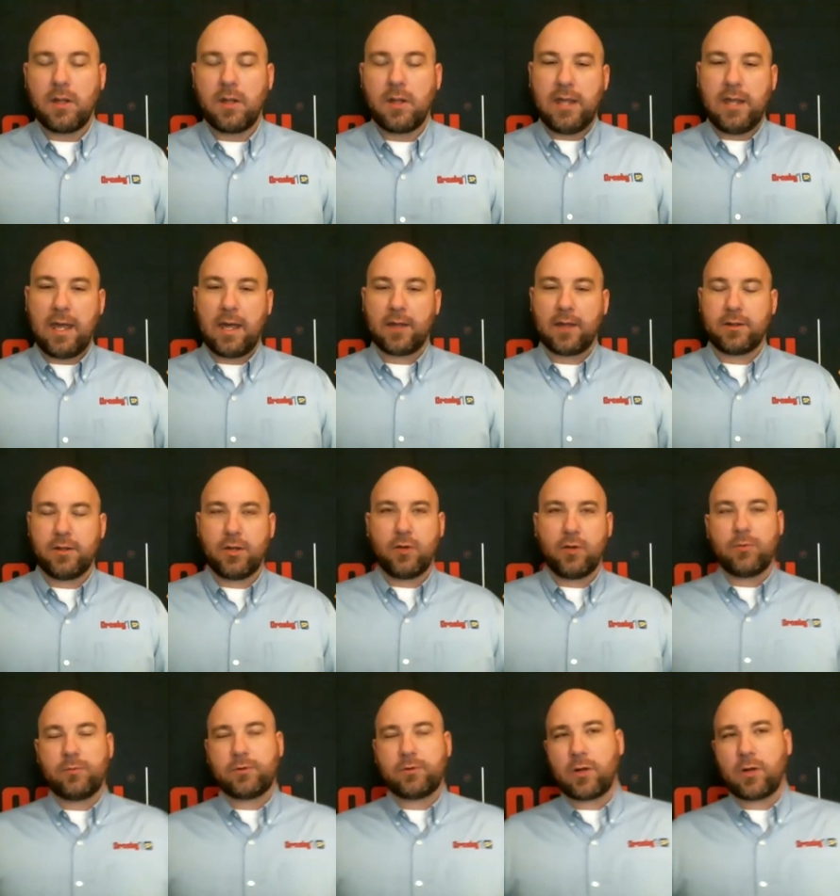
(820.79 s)
Yeah, you know, when
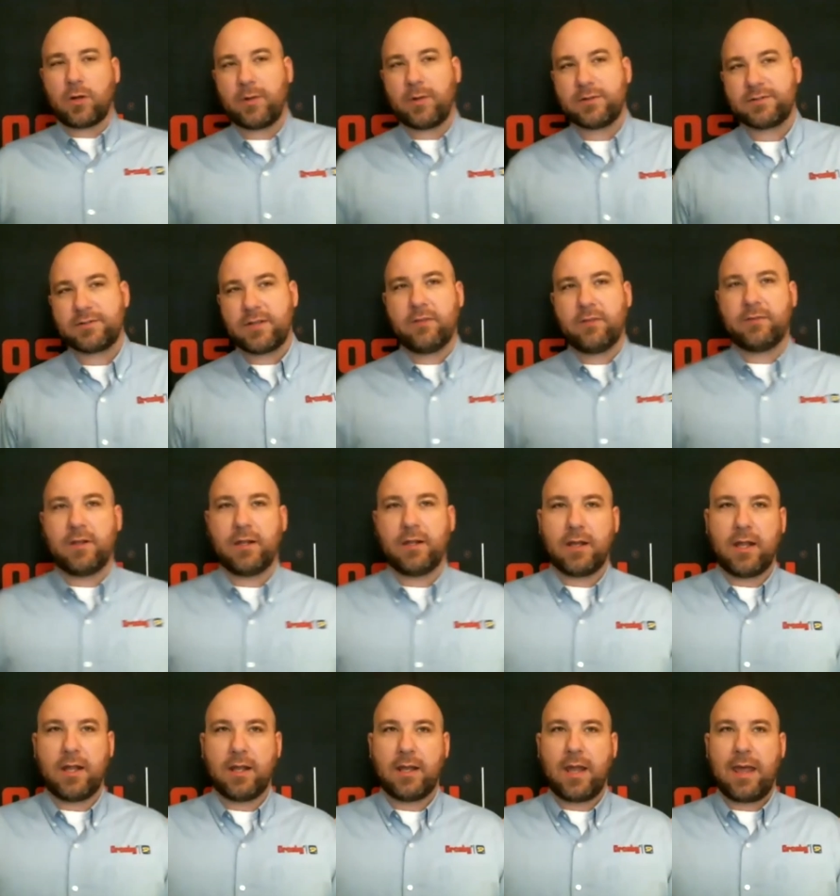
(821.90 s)
we talk about safety and,
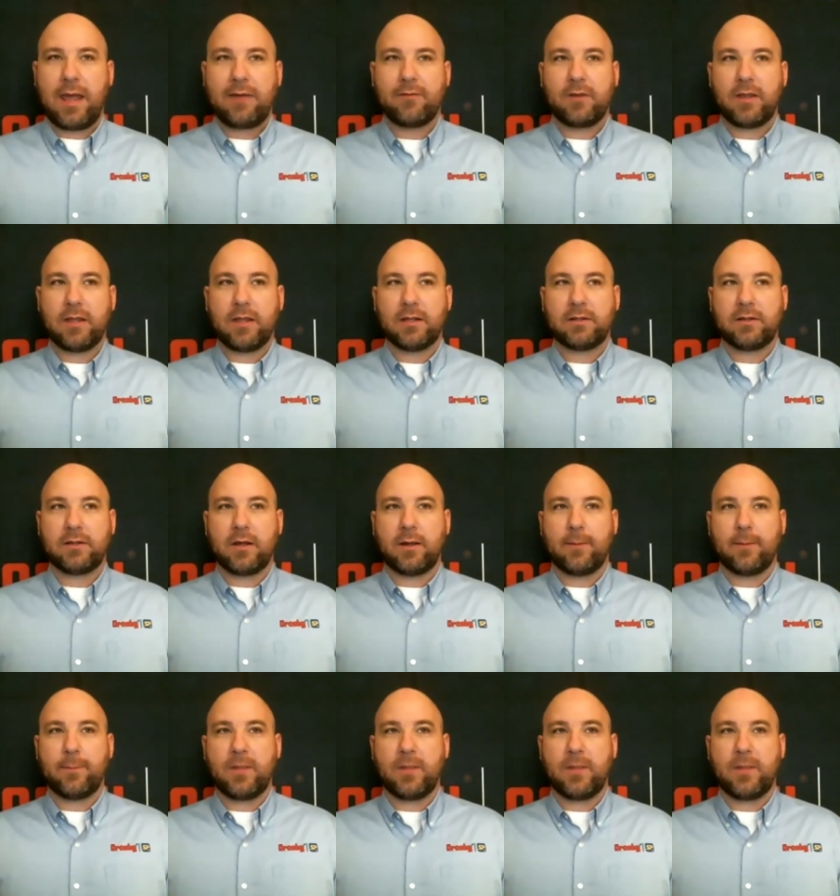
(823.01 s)
and having it um,